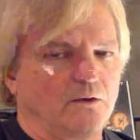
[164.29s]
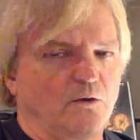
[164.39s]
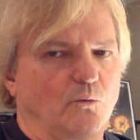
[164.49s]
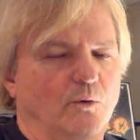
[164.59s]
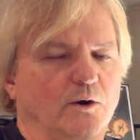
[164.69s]

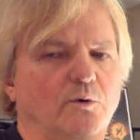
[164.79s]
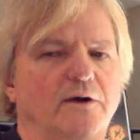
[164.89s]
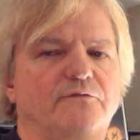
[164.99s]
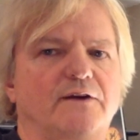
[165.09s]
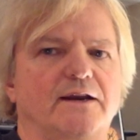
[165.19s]
where quite
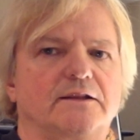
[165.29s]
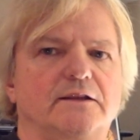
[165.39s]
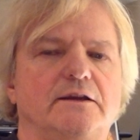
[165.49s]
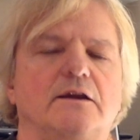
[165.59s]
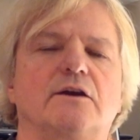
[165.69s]

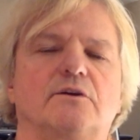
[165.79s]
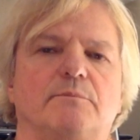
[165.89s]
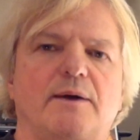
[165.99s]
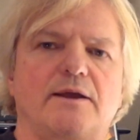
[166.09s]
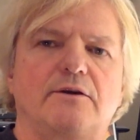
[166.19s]
frankly
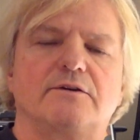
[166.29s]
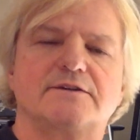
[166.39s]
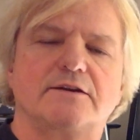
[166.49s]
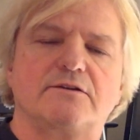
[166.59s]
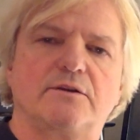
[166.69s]
competitors
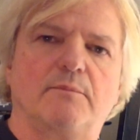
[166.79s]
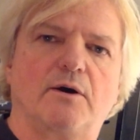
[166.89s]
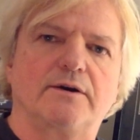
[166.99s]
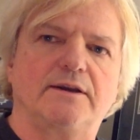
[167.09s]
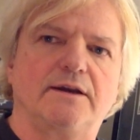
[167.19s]
enter the
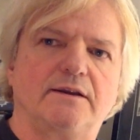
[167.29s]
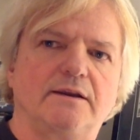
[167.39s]
market